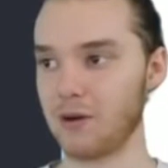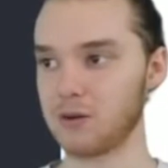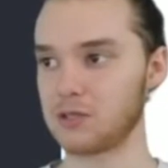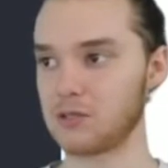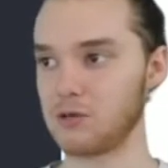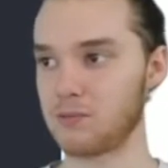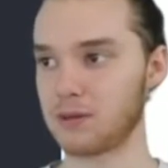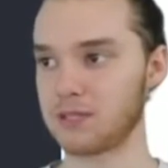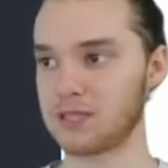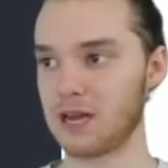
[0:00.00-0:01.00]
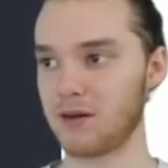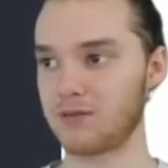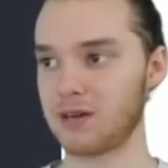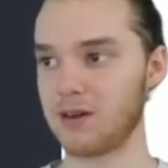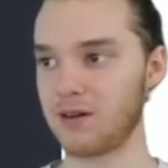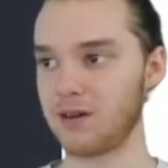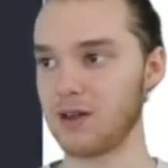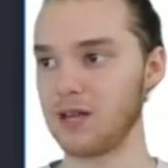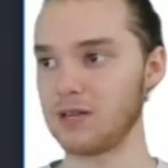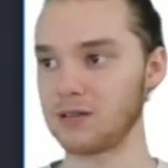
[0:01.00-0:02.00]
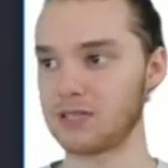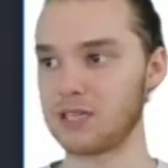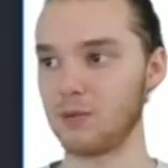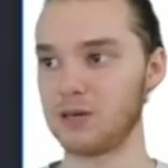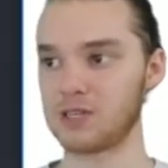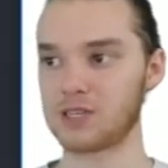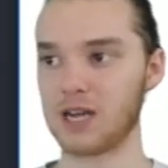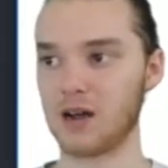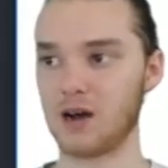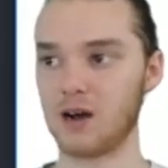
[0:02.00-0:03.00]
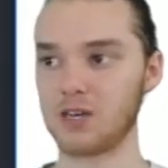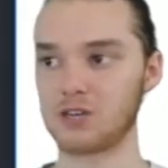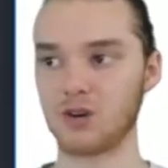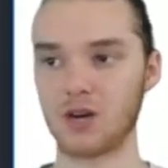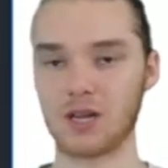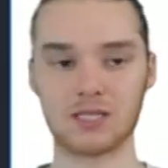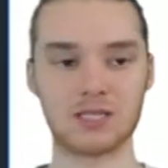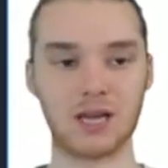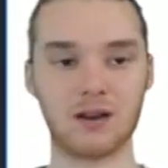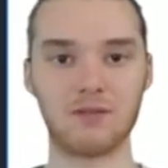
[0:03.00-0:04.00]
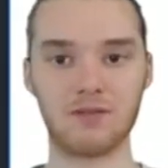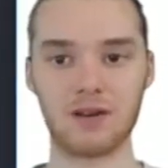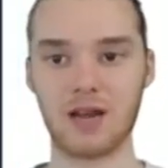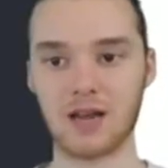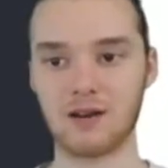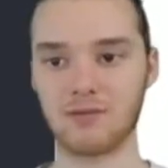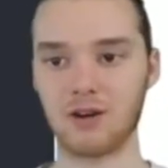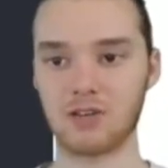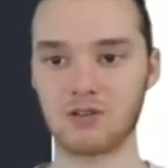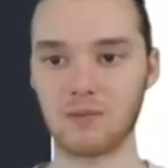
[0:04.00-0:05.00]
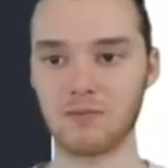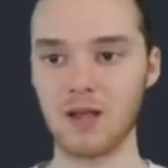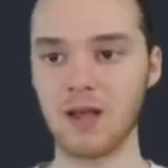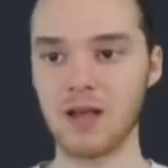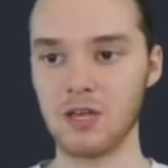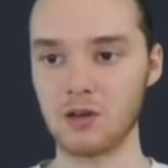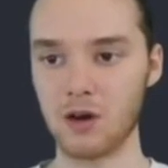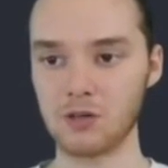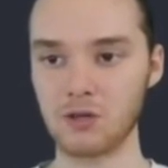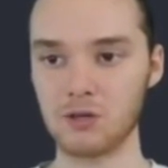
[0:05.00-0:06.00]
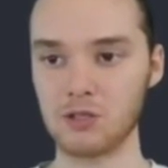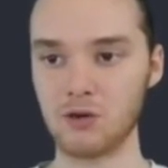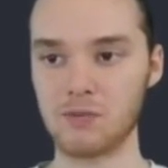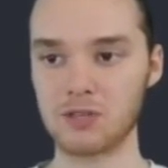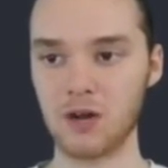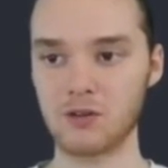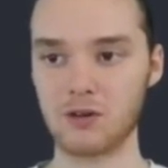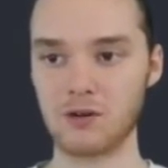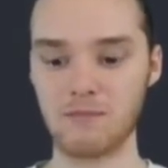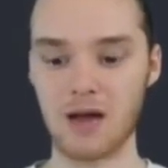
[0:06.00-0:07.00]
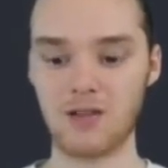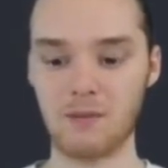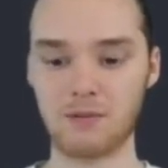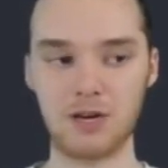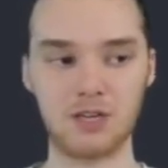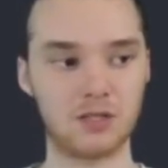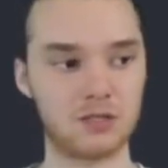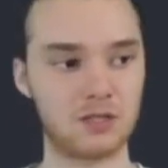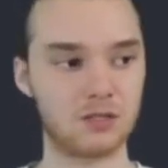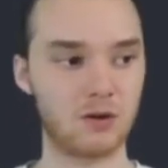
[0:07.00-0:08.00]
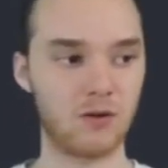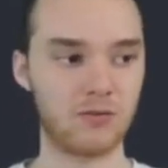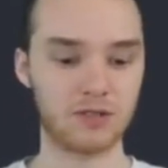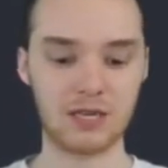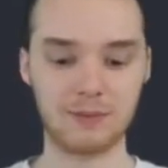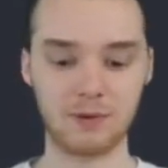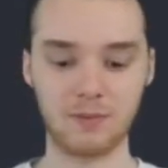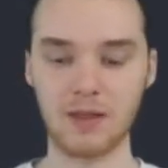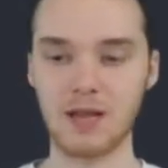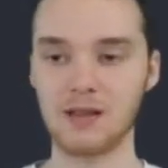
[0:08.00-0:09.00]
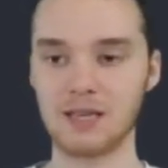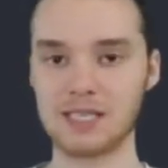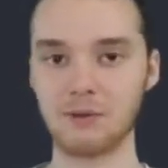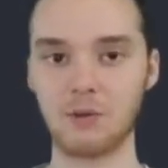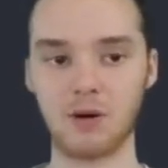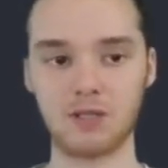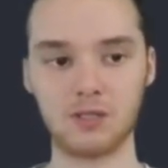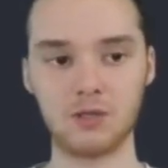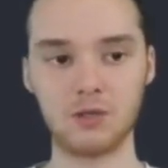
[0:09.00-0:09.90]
if I was to print this out over here, you can see we just get 100 instead of negative 100. You can also do a bunch of other math operations. So for example, let's say we wanted